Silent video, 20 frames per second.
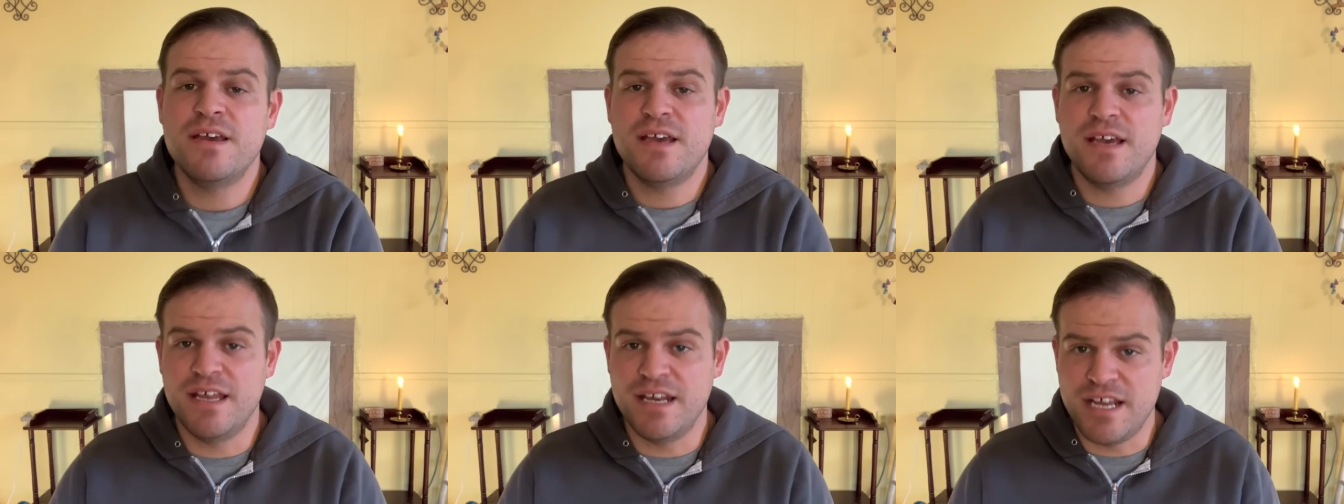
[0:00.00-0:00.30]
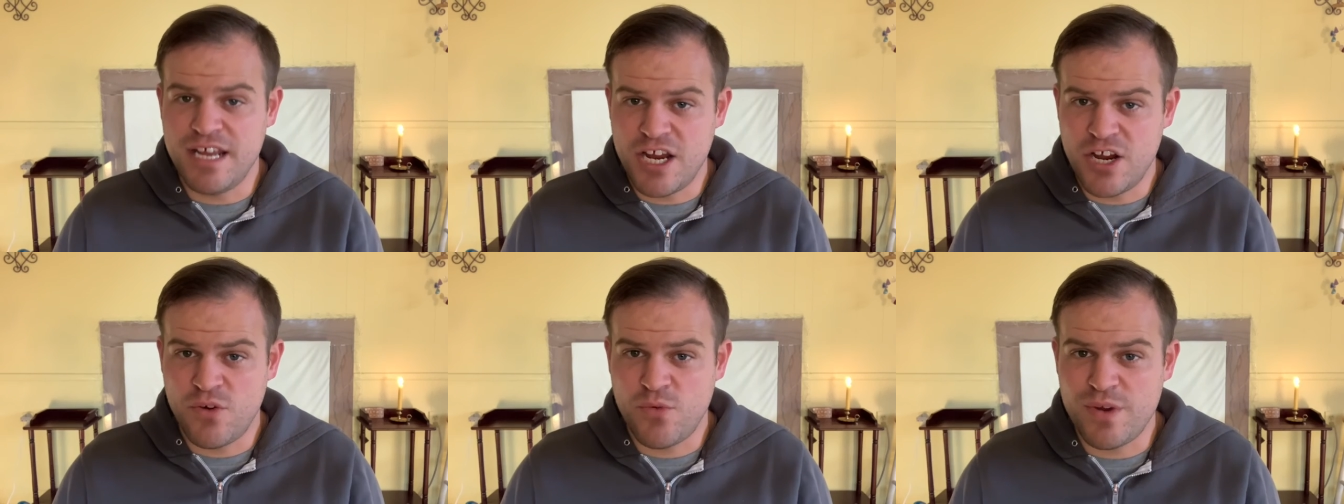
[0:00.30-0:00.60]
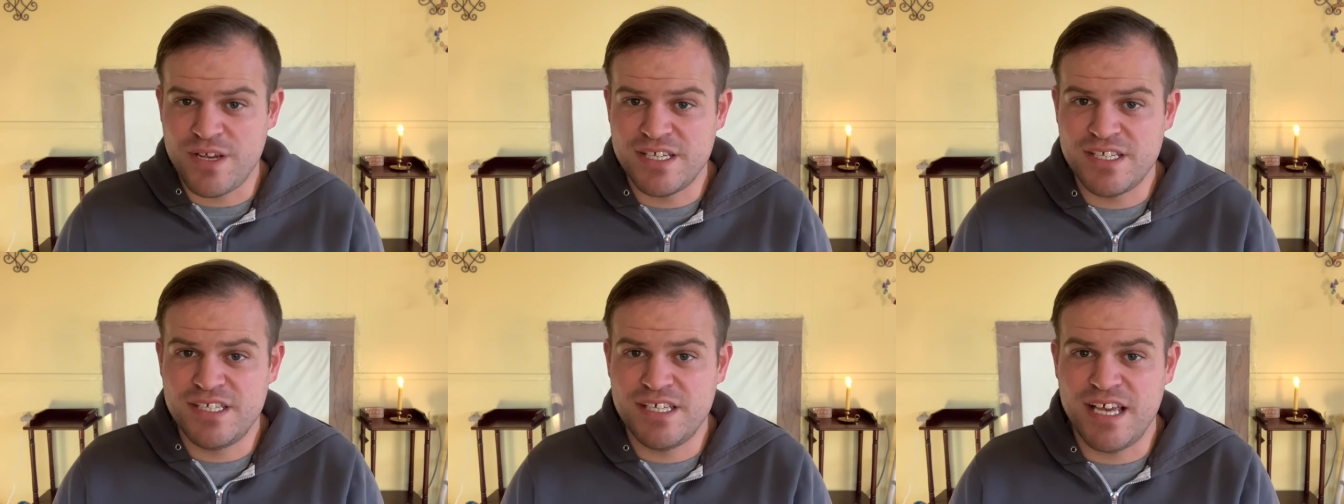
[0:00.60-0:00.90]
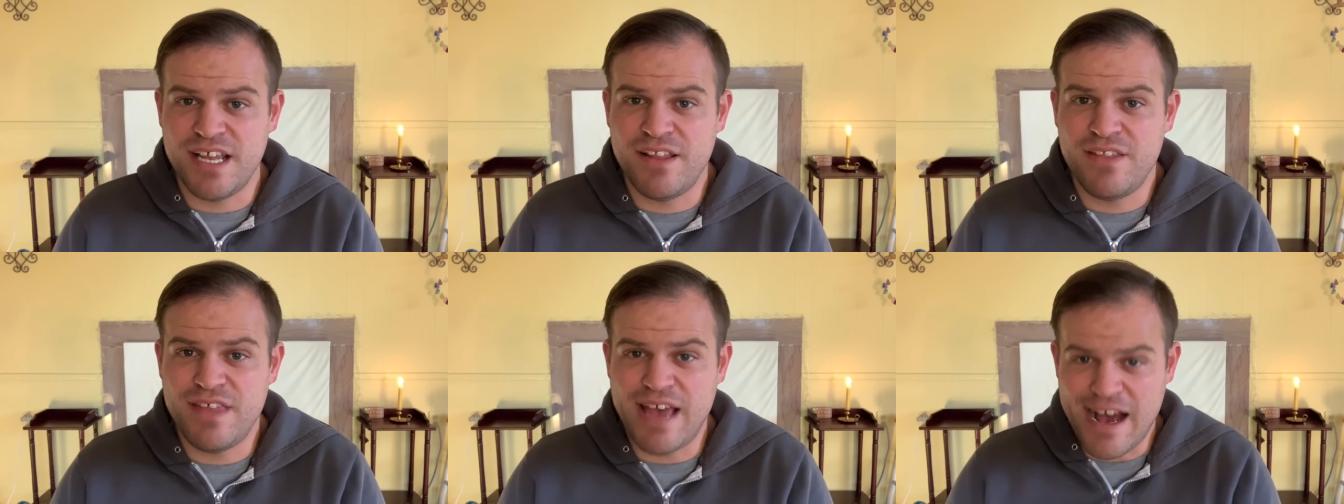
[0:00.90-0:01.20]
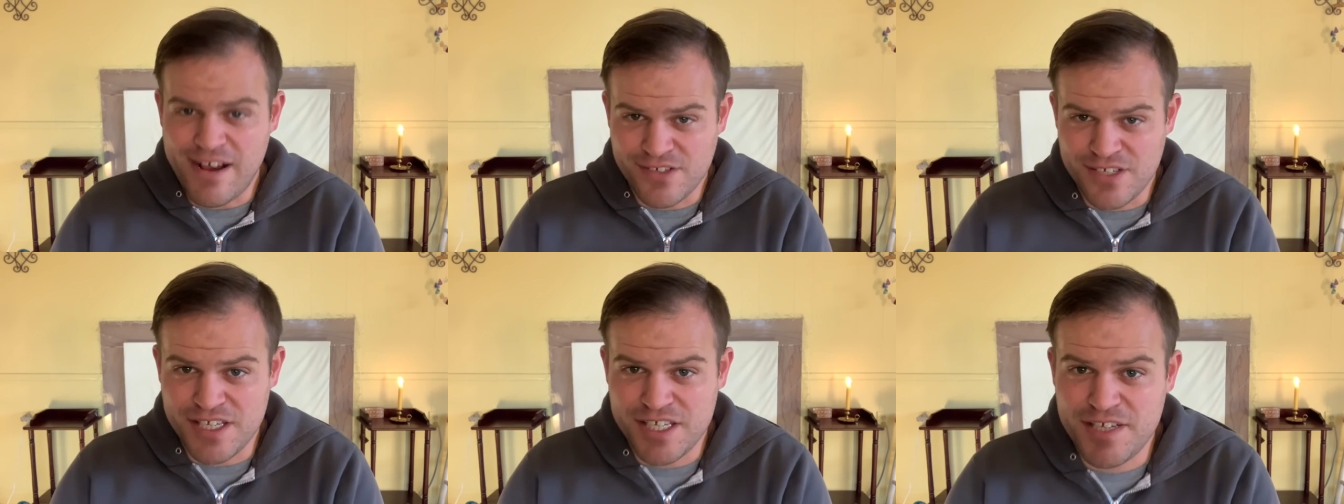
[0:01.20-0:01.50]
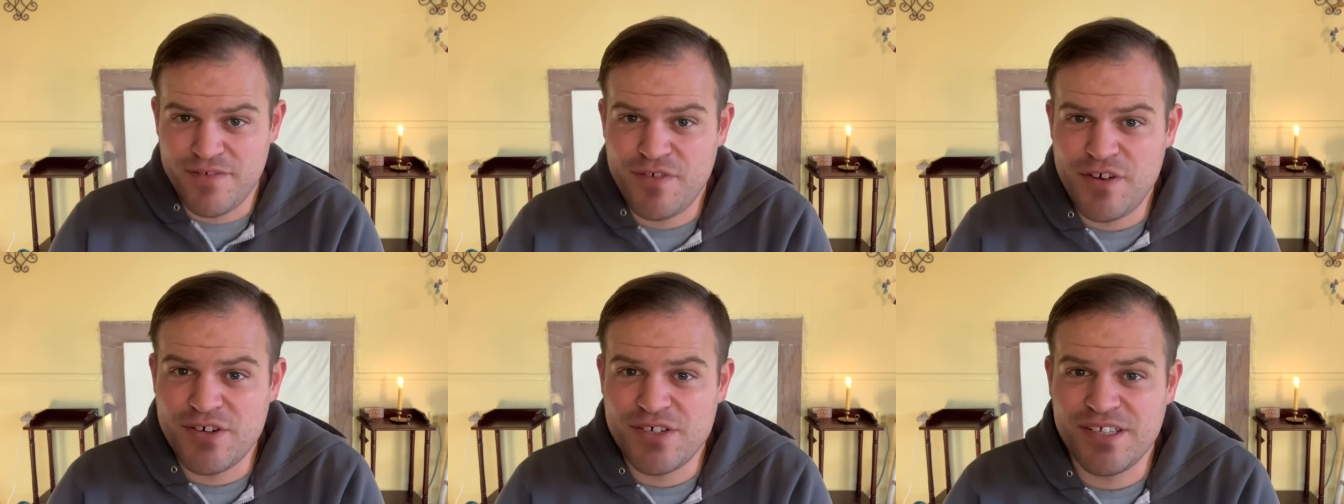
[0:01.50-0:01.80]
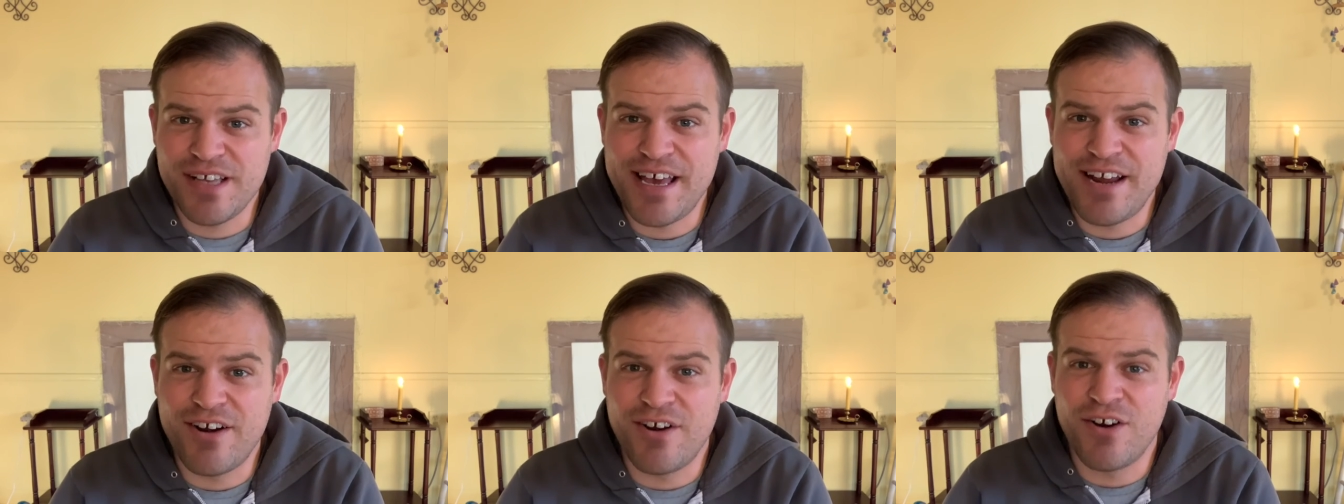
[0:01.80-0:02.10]
And here we sit, thousands of years
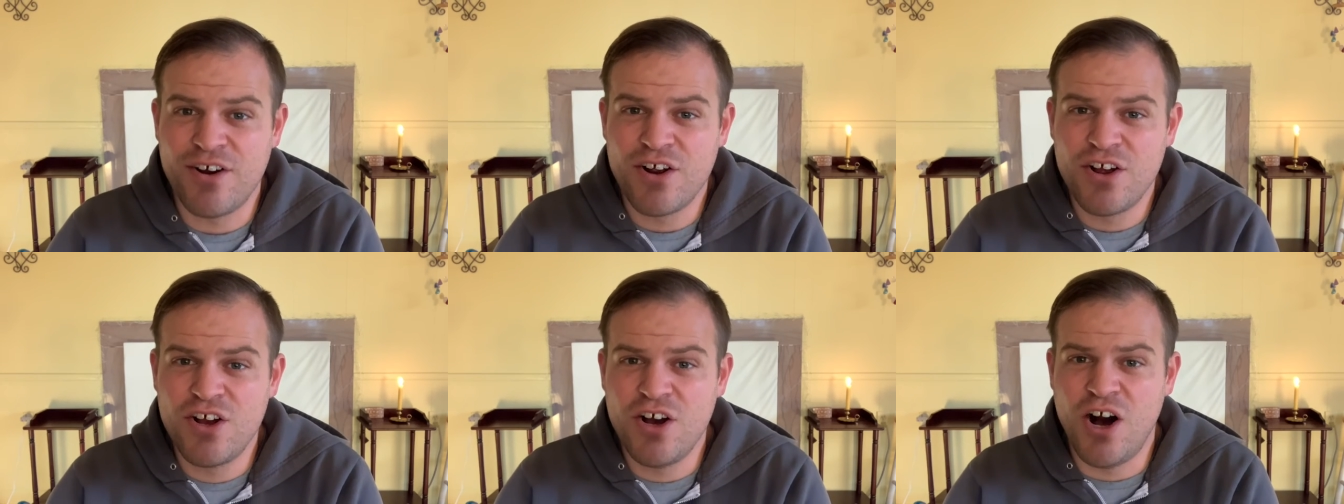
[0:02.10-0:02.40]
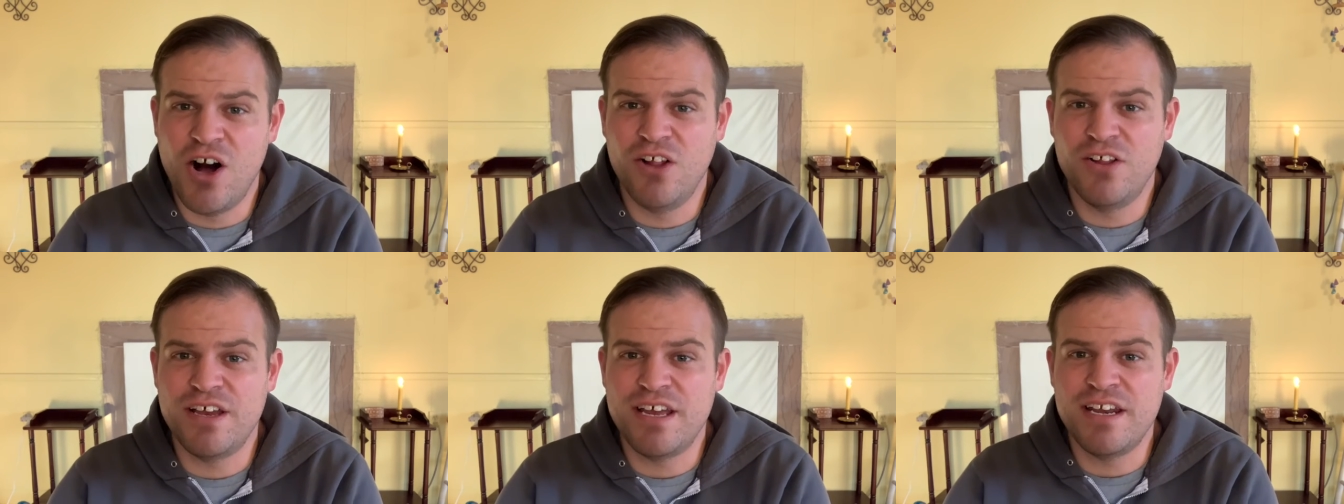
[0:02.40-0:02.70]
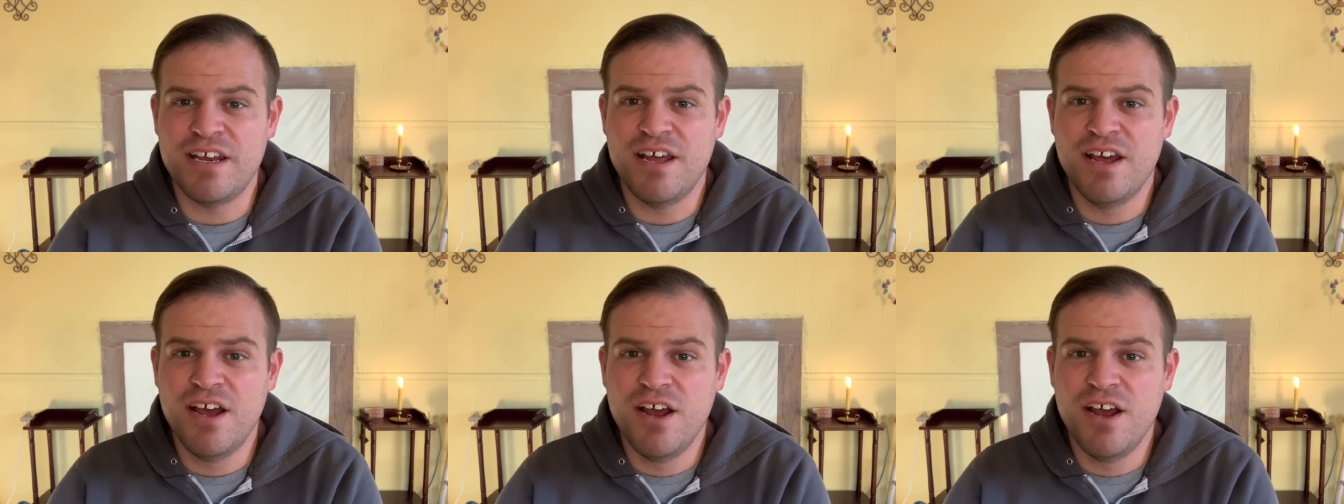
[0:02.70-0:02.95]
later, calling